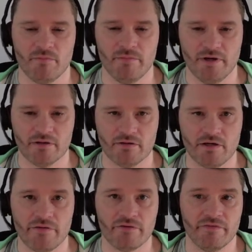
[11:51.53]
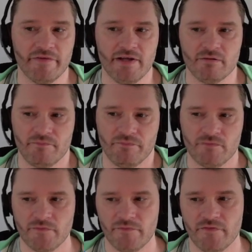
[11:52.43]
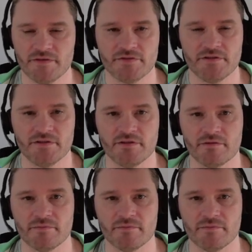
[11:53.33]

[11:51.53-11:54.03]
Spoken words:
but other than that, this is it.